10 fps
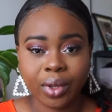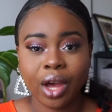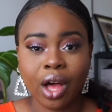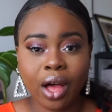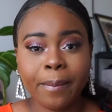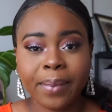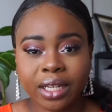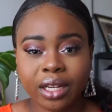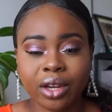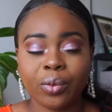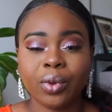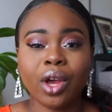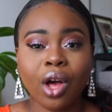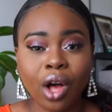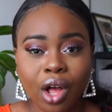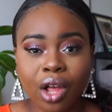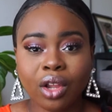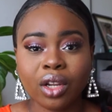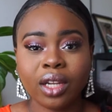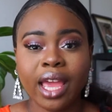We all been there, we
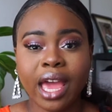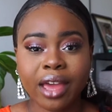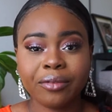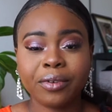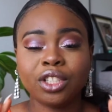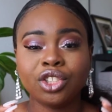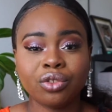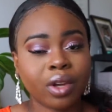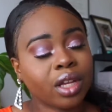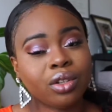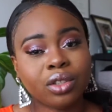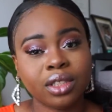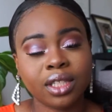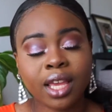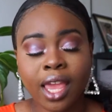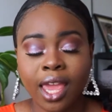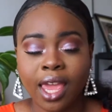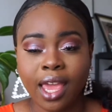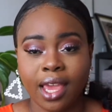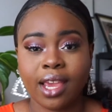all have struggles,
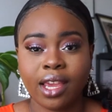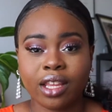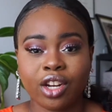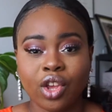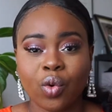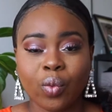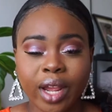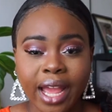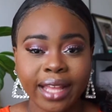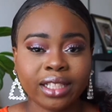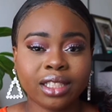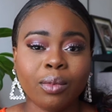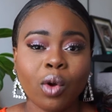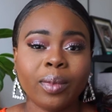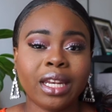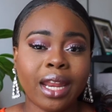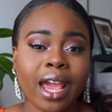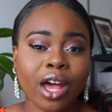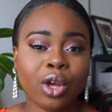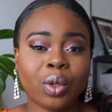and we're at this moment
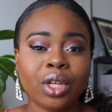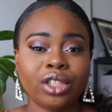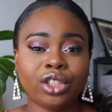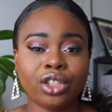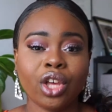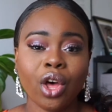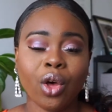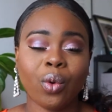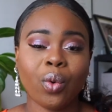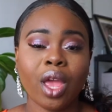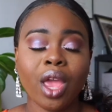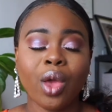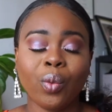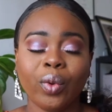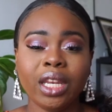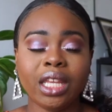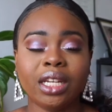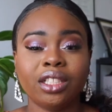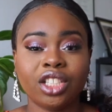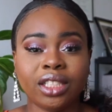now, so we need
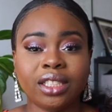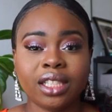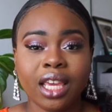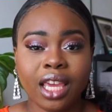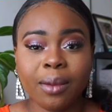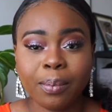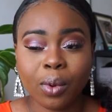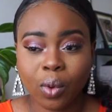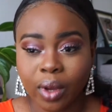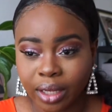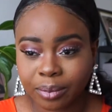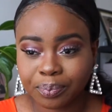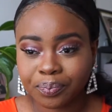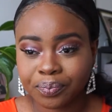to just keep on